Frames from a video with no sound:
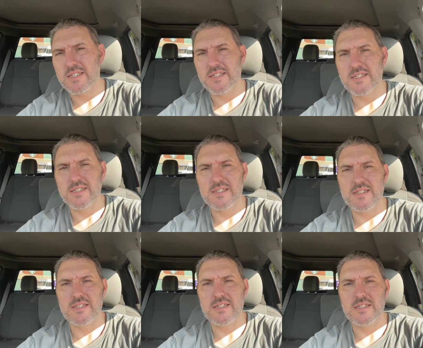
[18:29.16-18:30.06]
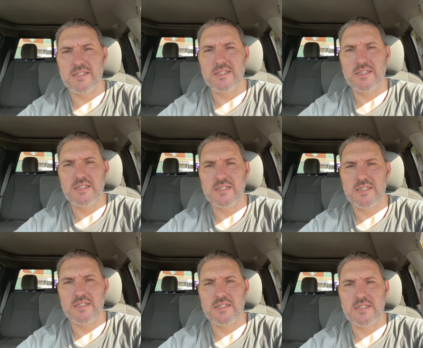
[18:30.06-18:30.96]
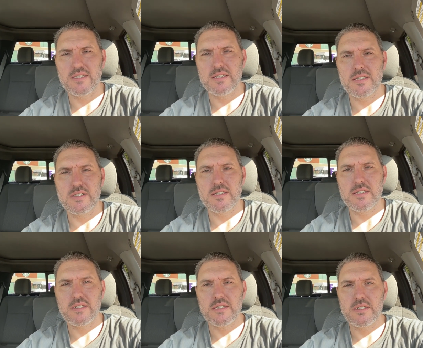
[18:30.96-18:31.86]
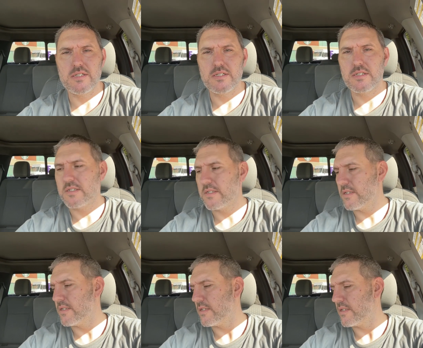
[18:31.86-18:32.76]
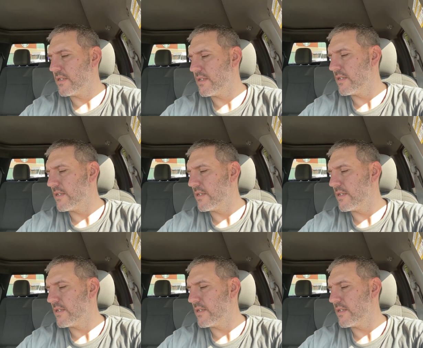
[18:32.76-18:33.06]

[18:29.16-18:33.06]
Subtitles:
Nobody speaks.